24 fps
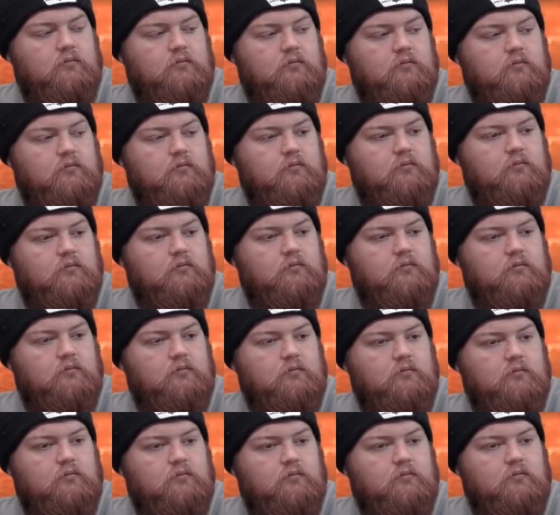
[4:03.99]

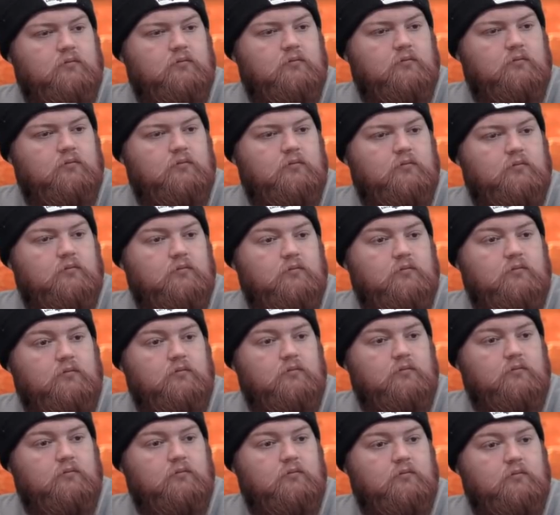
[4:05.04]

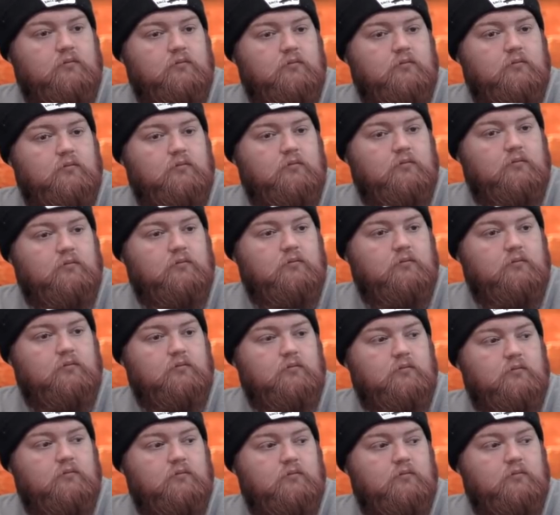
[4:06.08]

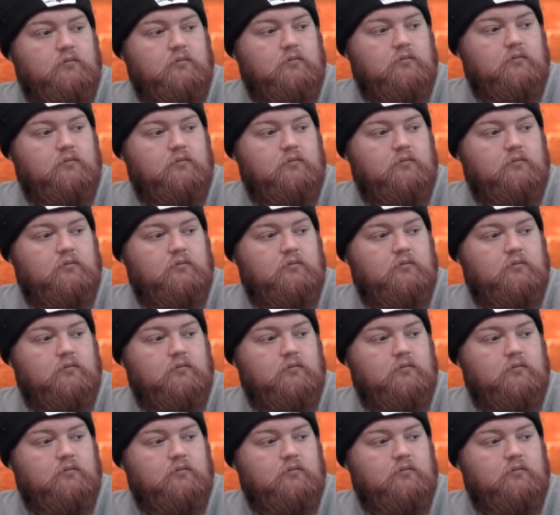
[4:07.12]
No words are spoken by the person on screen.